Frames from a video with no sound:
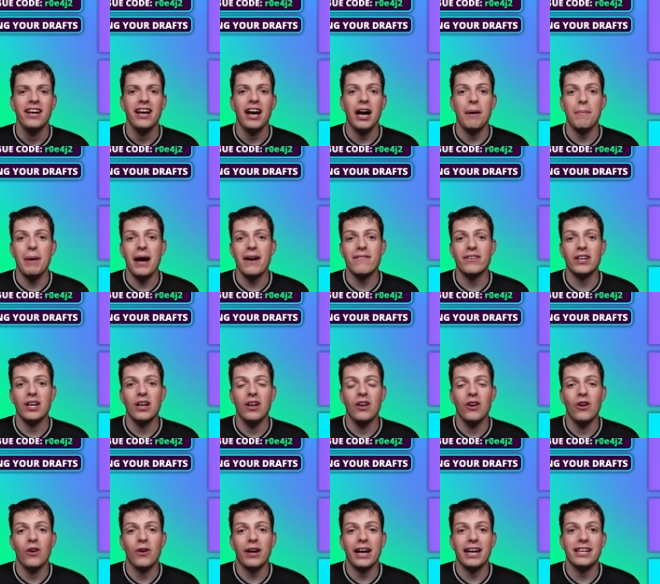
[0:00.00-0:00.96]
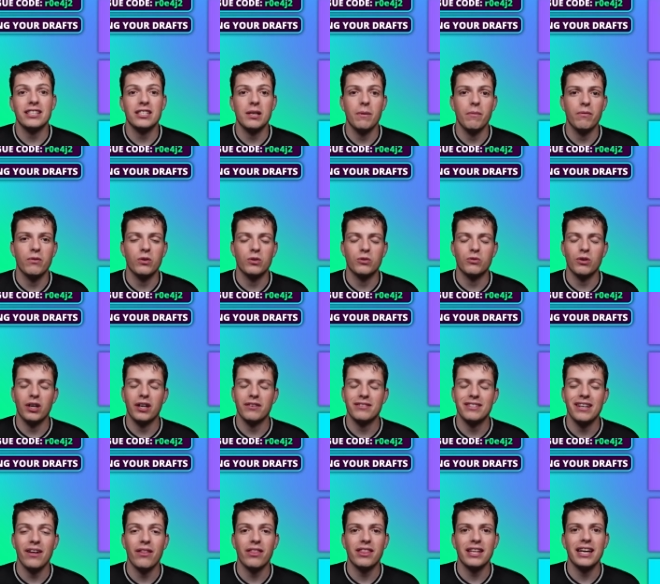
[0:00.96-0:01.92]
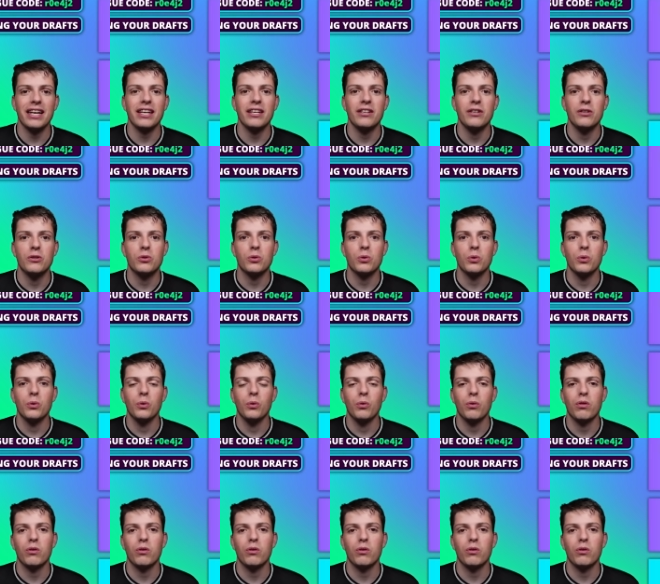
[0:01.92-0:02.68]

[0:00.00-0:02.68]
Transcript: I'm having a look at some of your drafts. Now, thank you to